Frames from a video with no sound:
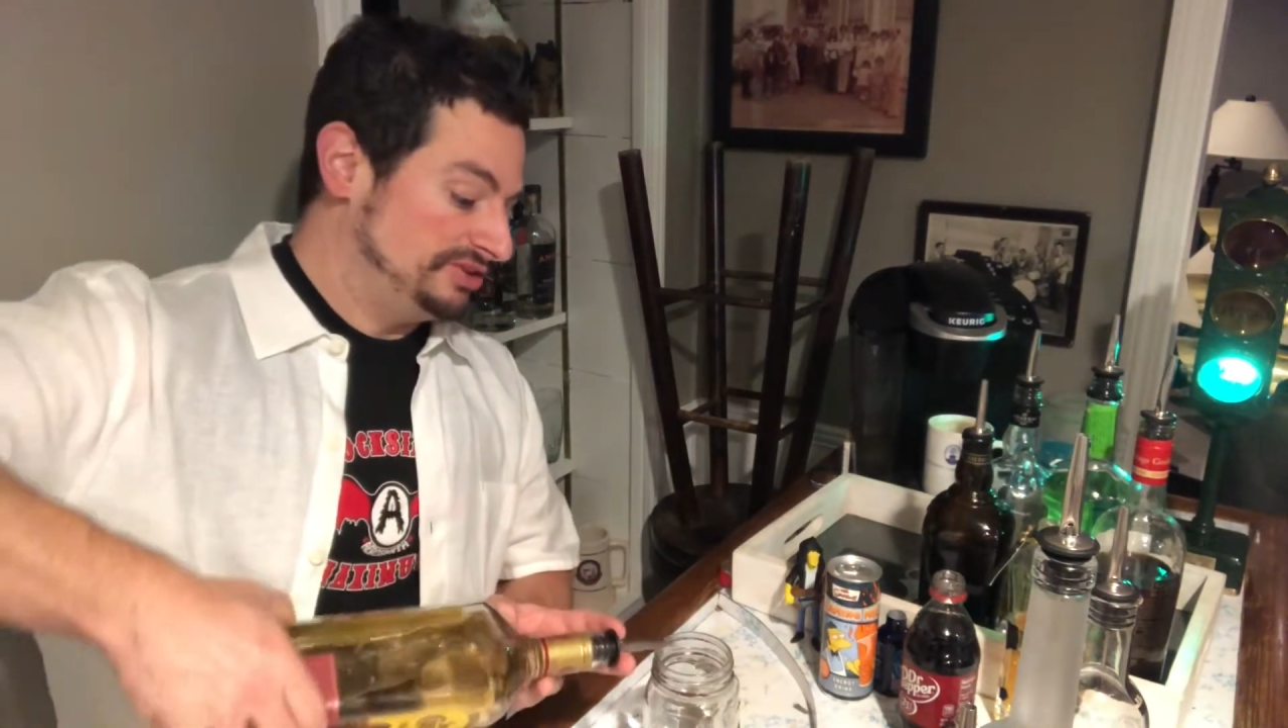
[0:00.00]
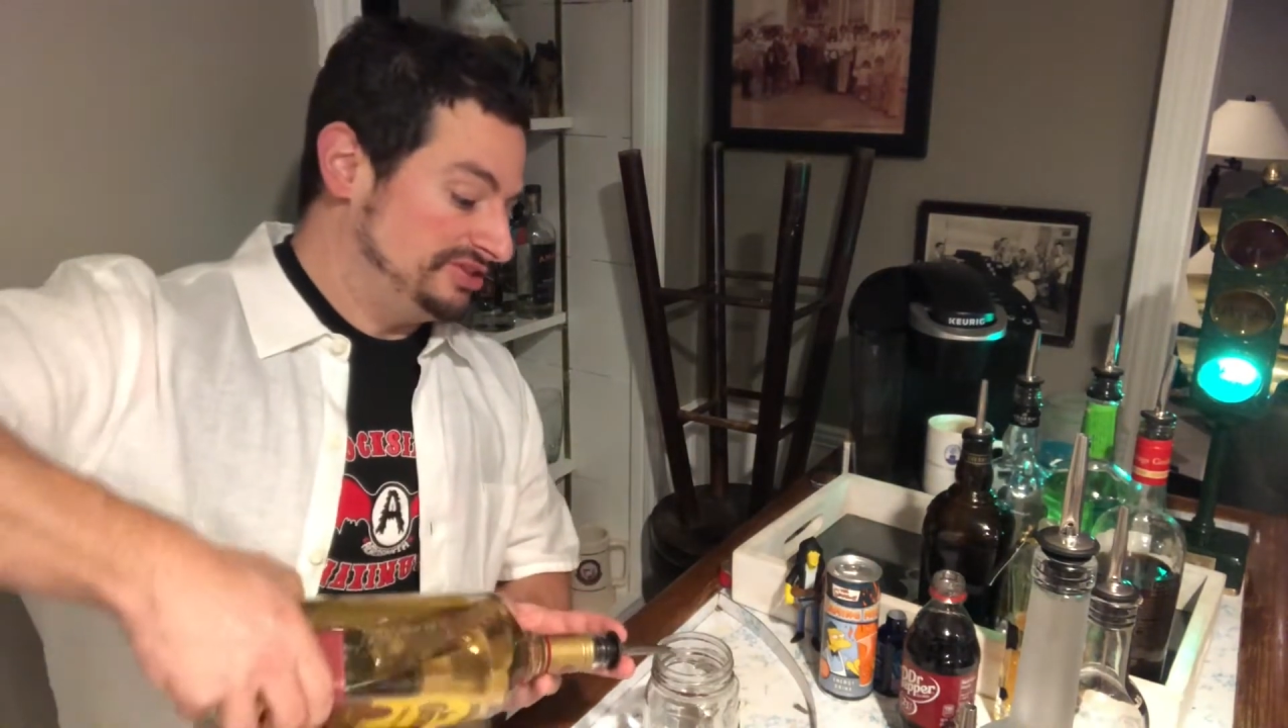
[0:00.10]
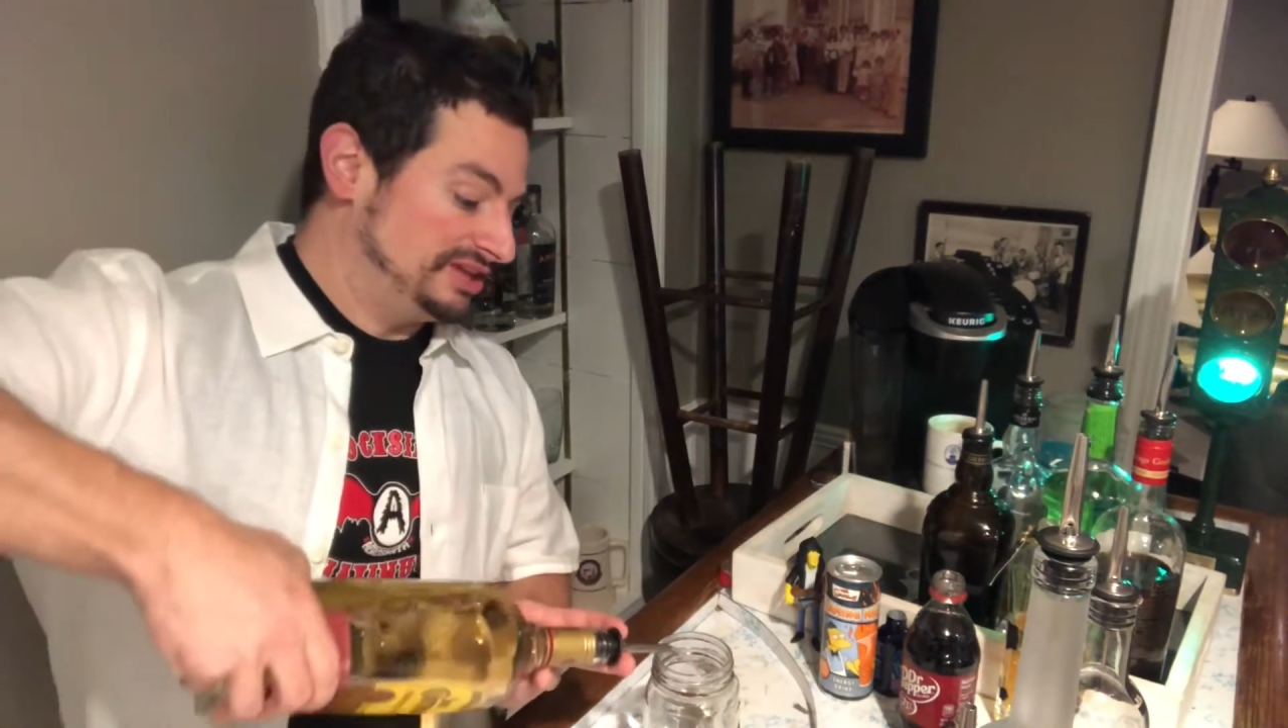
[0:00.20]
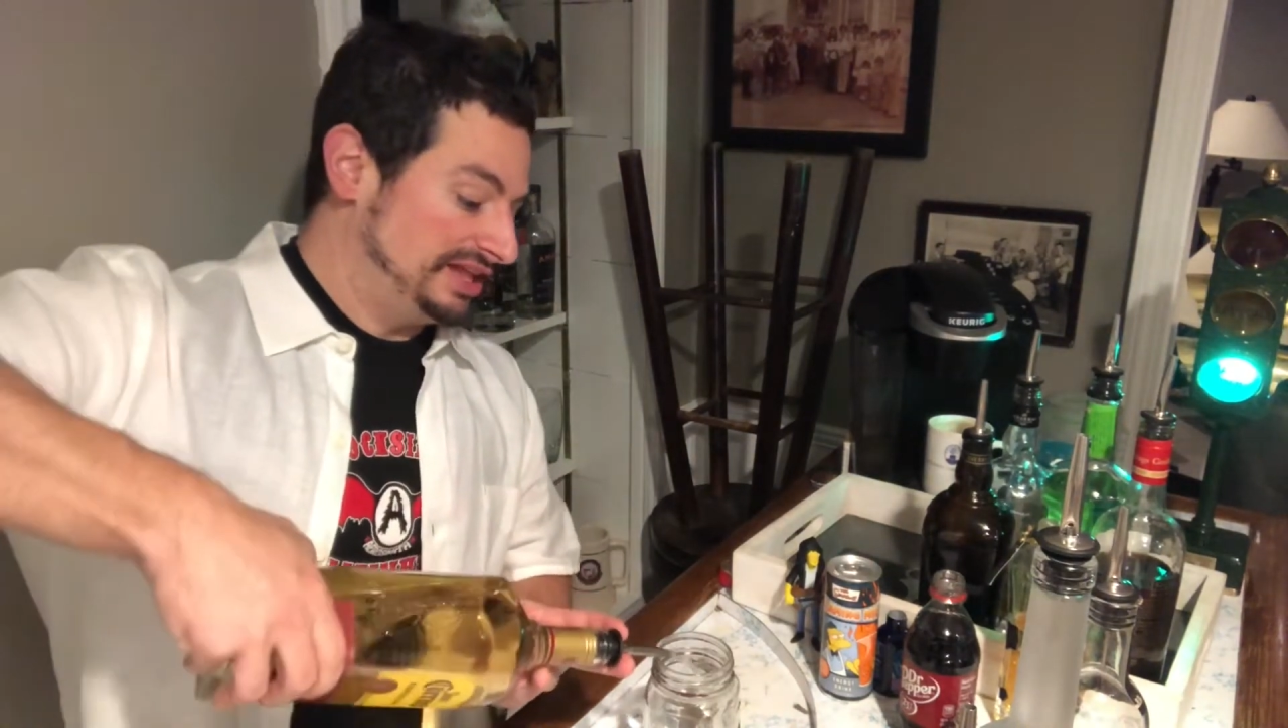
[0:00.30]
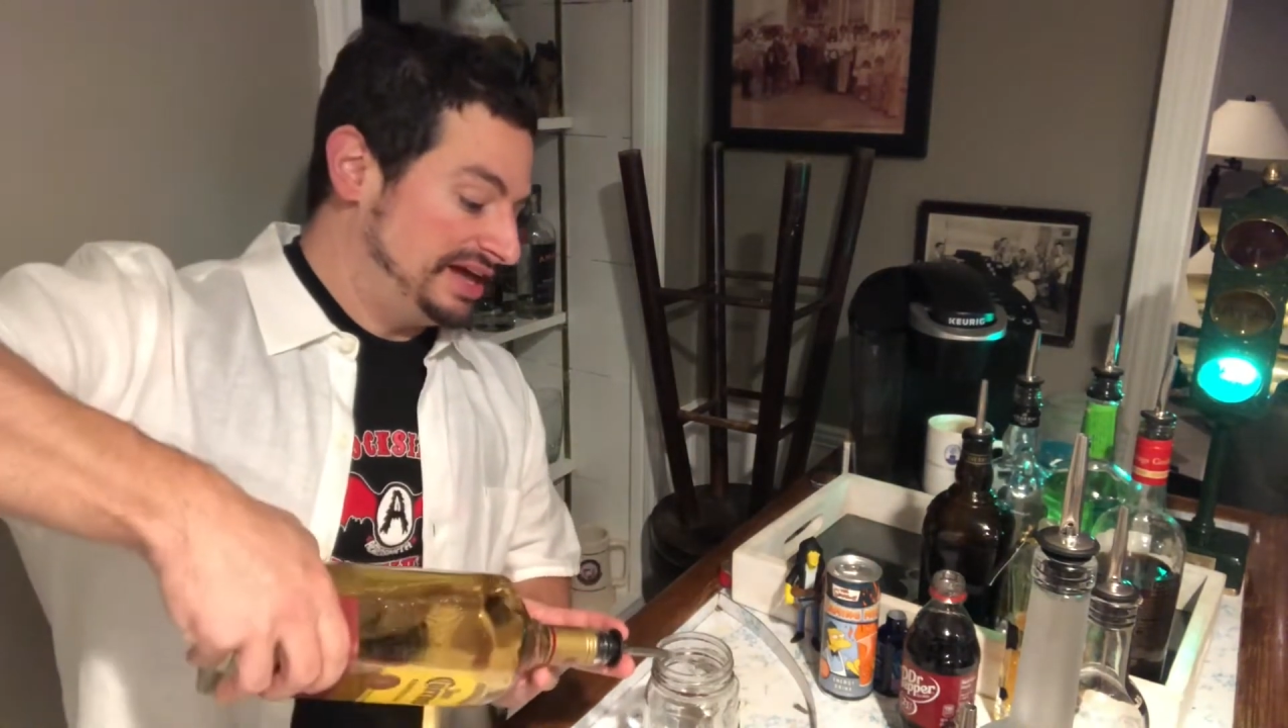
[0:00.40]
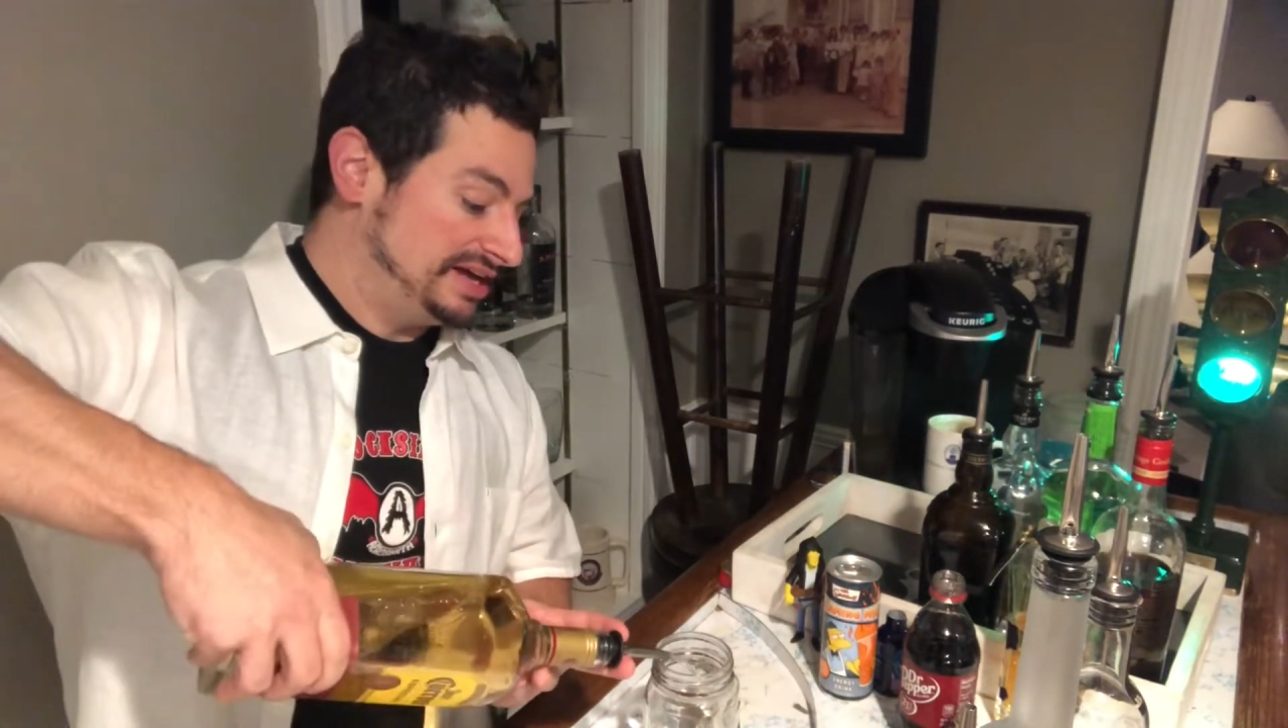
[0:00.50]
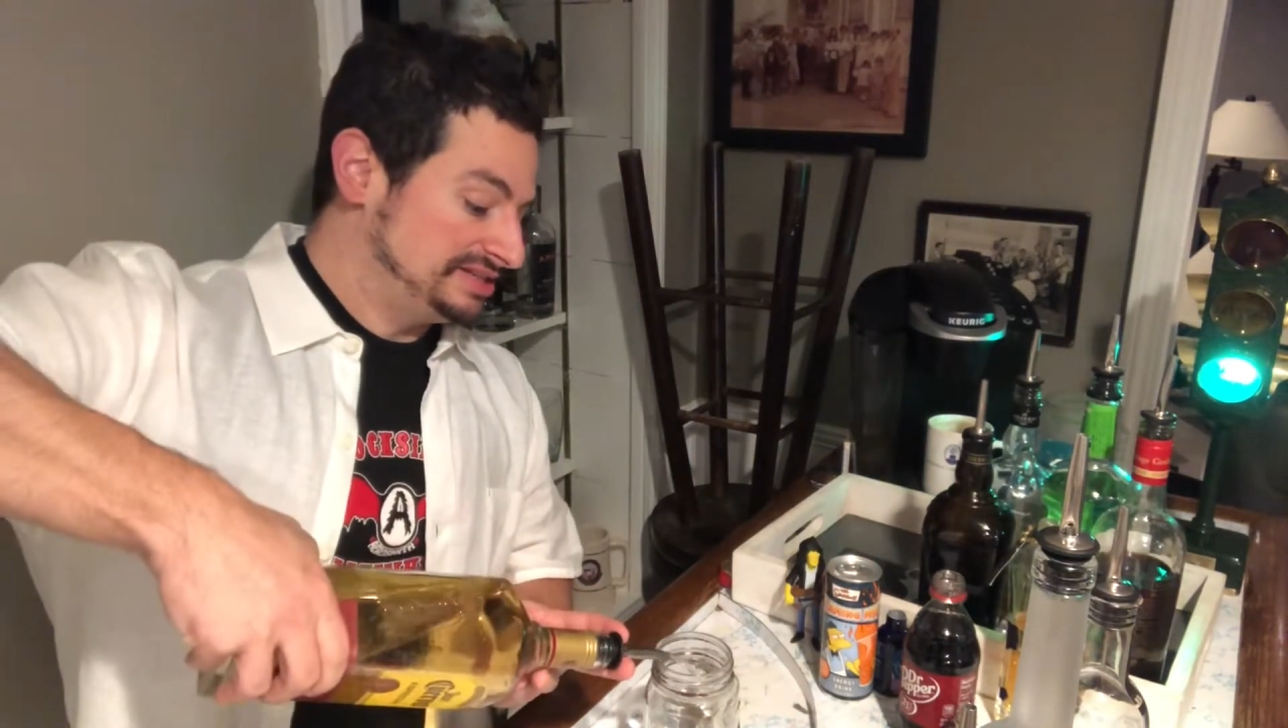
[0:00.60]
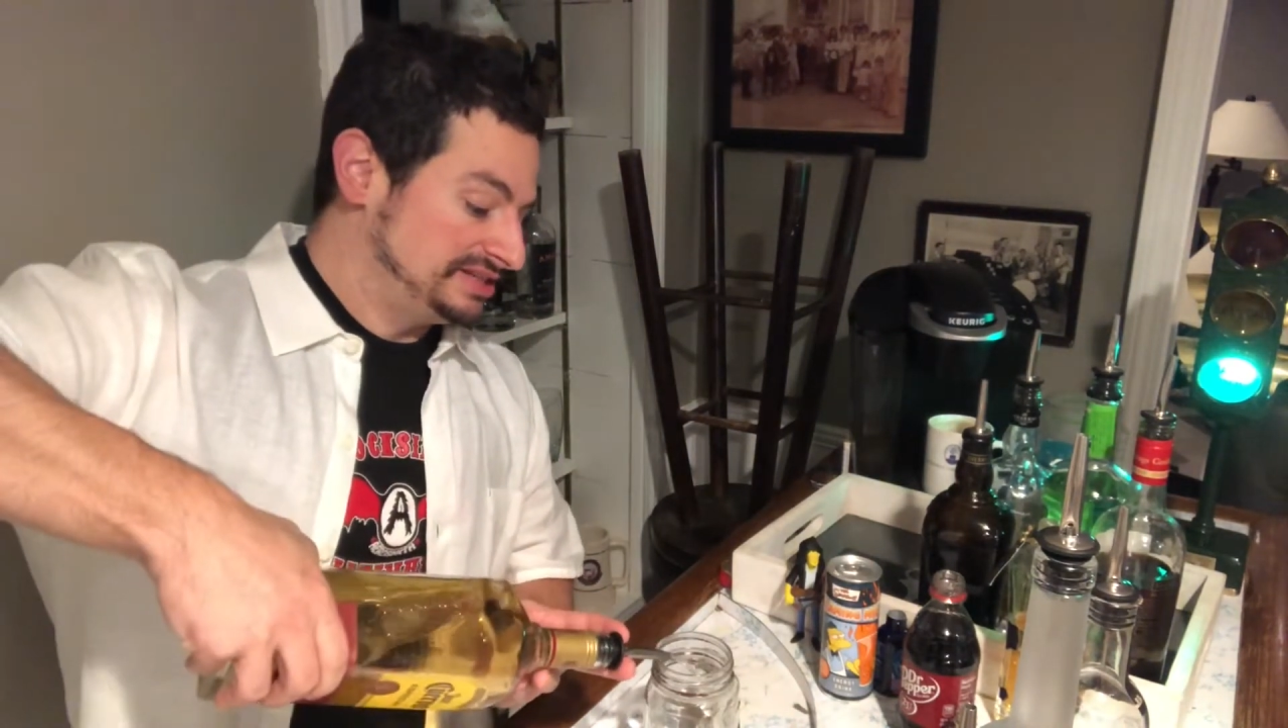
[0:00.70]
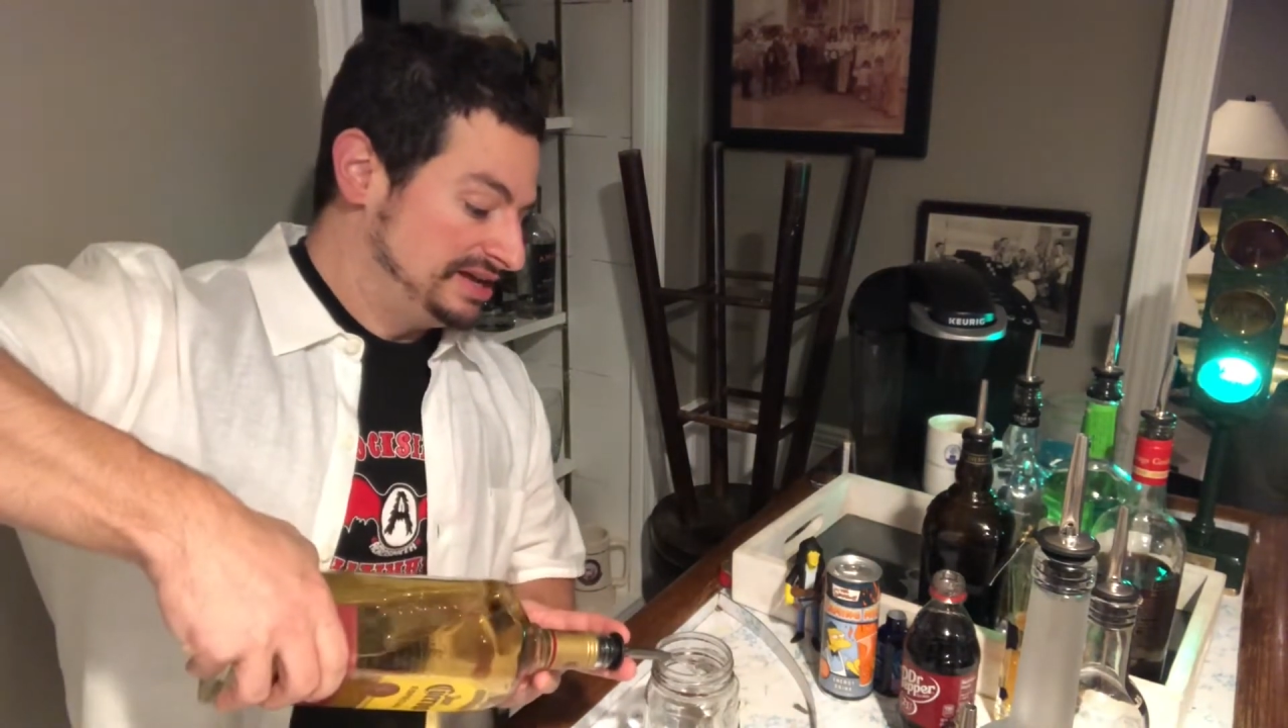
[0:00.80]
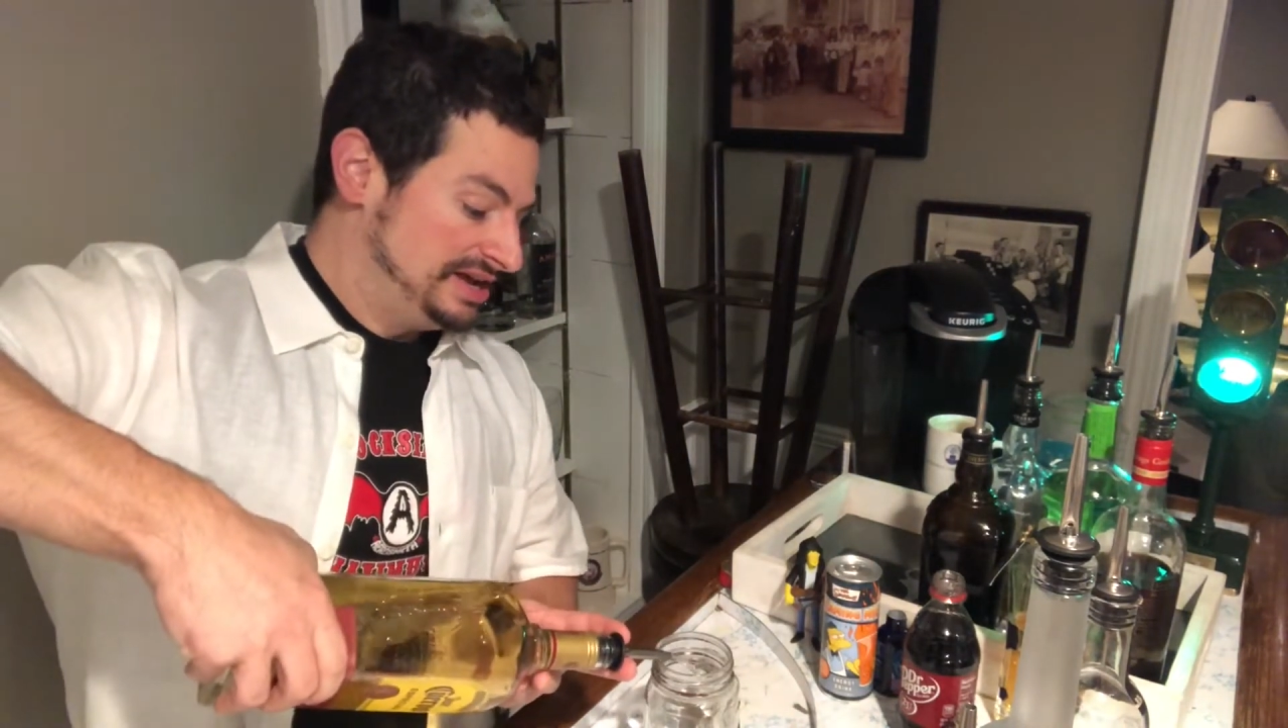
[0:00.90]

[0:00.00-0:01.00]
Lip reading: it in the glass.